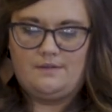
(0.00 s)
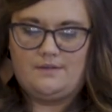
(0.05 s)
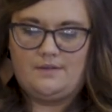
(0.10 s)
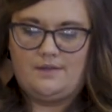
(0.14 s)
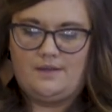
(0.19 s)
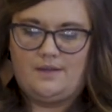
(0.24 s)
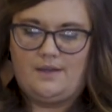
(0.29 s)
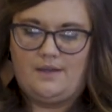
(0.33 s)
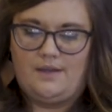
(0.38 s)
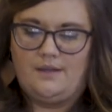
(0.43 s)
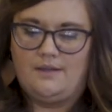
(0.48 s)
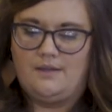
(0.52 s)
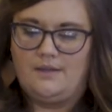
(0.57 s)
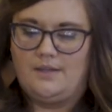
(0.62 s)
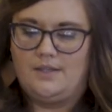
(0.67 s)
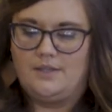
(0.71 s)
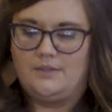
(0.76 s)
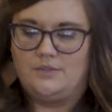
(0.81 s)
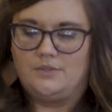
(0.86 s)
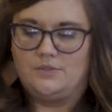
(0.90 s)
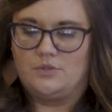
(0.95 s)
Okay,
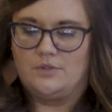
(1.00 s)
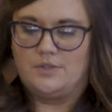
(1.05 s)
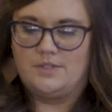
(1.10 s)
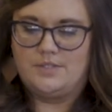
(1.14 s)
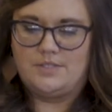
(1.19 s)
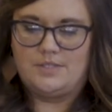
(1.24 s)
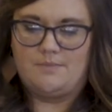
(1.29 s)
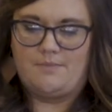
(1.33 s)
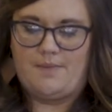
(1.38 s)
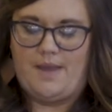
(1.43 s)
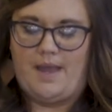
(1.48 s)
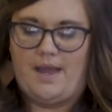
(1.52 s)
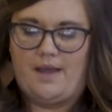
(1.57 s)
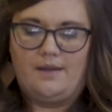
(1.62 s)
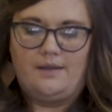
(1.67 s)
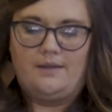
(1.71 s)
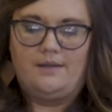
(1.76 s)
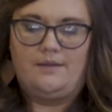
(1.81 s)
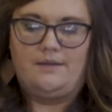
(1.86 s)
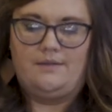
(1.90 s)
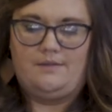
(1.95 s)
heel towards the back.
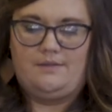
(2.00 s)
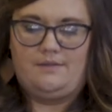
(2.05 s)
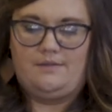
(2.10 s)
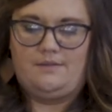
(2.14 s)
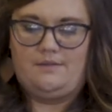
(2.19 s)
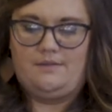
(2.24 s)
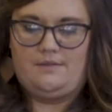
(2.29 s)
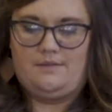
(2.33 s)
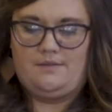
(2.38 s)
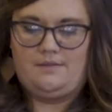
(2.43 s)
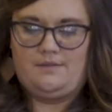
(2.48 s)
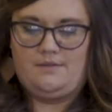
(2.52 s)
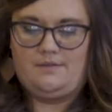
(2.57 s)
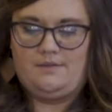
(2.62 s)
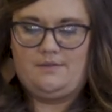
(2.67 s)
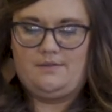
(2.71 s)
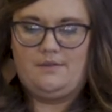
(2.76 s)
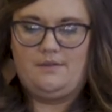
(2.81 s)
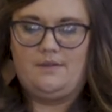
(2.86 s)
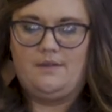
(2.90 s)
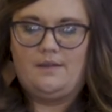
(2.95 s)

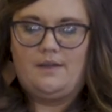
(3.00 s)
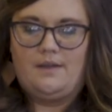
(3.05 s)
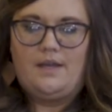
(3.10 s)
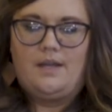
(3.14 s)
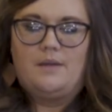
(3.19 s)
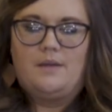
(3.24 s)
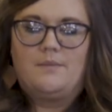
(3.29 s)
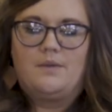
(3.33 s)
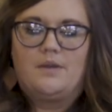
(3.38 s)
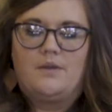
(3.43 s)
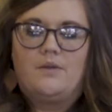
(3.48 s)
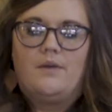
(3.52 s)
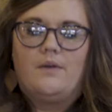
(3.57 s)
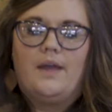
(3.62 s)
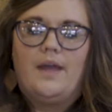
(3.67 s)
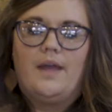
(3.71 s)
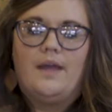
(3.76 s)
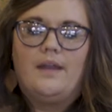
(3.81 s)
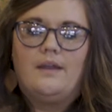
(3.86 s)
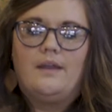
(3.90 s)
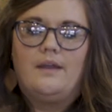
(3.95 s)
And I'm gonna go
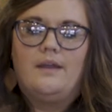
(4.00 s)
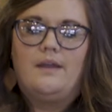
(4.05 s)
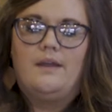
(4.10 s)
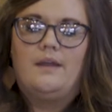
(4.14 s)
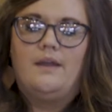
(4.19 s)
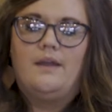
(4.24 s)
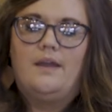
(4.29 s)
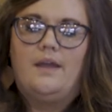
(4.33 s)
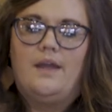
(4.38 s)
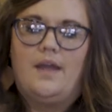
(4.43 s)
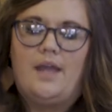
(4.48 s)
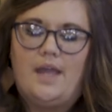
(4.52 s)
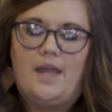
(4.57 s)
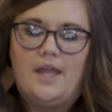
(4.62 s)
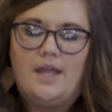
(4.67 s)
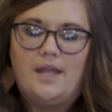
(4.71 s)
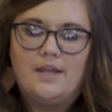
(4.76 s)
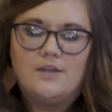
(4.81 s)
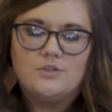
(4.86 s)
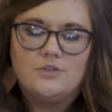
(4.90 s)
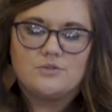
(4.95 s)
ahead
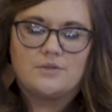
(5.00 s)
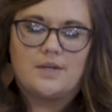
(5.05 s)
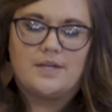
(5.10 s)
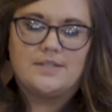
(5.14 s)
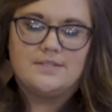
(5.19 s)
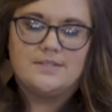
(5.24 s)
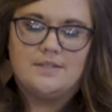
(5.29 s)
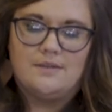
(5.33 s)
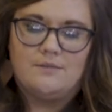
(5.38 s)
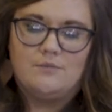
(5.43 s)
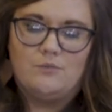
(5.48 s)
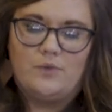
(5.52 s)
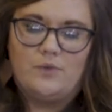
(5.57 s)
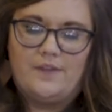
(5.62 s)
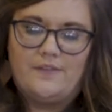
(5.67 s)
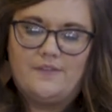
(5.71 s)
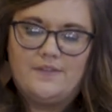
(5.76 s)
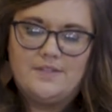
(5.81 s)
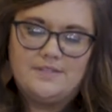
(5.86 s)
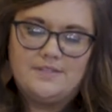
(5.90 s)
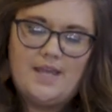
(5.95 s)
and dress him with
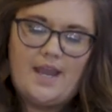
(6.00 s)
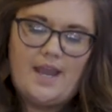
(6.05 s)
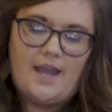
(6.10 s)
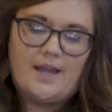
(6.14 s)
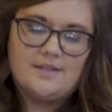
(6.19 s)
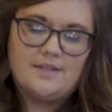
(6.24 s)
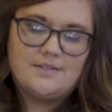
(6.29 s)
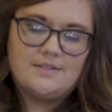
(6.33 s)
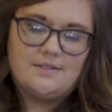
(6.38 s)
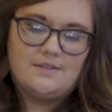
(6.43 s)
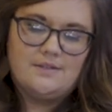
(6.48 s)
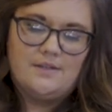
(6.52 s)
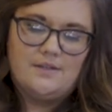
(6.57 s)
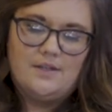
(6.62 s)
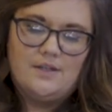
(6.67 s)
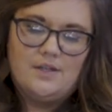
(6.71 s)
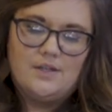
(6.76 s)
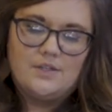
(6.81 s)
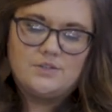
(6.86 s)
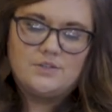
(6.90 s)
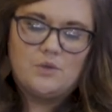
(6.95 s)
his hat.
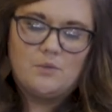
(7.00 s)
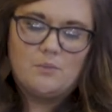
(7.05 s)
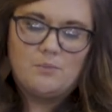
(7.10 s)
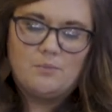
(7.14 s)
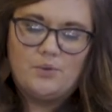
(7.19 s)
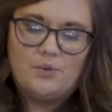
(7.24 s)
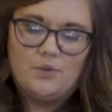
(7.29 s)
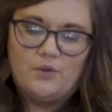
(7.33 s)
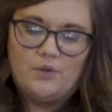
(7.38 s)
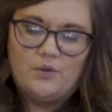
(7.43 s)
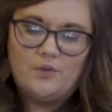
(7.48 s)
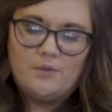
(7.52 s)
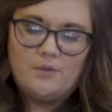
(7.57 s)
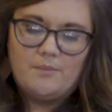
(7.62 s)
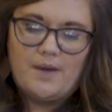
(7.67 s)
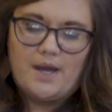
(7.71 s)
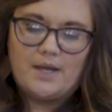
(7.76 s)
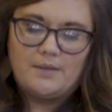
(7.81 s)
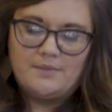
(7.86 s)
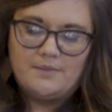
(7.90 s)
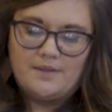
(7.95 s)
So pull the
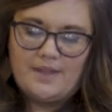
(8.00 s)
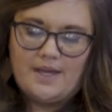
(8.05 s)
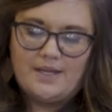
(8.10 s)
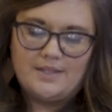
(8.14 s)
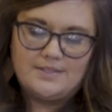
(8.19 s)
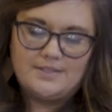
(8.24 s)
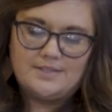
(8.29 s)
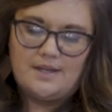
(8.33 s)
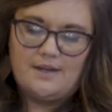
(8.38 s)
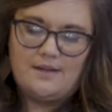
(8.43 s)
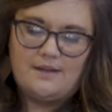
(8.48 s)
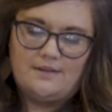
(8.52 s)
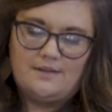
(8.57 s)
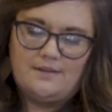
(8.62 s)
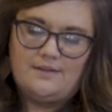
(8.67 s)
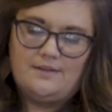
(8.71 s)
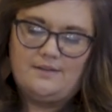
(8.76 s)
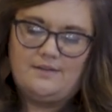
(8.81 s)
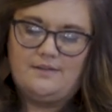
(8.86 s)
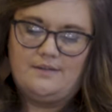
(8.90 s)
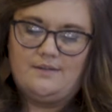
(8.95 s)
bottom of that sock
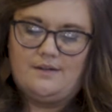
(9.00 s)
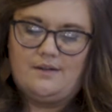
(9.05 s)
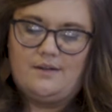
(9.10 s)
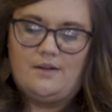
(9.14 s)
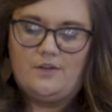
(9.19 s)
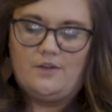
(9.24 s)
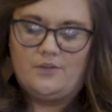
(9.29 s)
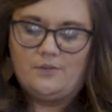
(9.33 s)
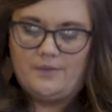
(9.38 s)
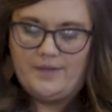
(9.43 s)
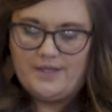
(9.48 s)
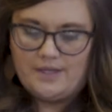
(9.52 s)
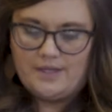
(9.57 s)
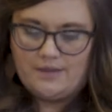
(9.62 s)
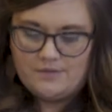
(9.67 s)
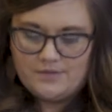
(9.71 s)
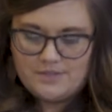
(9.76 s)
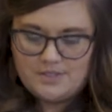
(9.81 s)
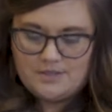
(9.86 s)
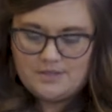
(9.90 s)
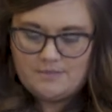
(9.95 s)
all the way
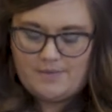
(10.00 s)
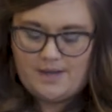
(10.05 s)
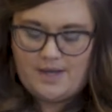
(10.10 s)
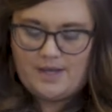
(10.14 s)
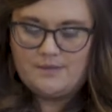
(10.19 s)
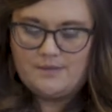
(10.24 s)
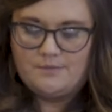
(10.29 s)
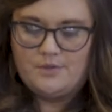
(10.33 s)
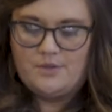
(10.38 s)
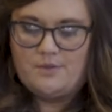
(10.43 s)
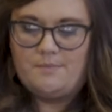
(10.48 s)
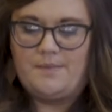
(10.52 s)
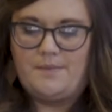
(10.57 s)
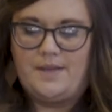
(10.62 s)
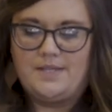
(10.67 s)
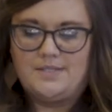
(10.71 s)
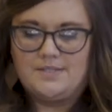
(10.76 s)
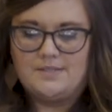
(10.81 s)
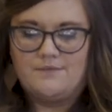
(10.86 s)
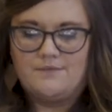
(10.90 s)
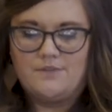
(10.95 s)
down to the bottom or the
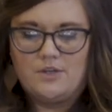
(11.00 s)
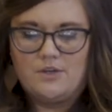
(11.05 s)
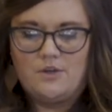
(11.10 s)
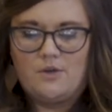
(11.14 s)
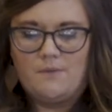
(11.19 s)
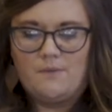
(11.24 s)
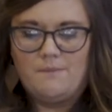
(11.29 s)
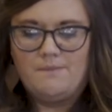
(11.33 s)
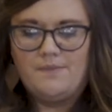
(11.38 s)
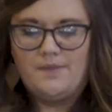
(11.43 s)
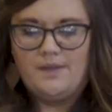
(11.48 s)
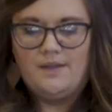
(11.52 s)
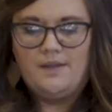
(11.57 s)
base of the gnome.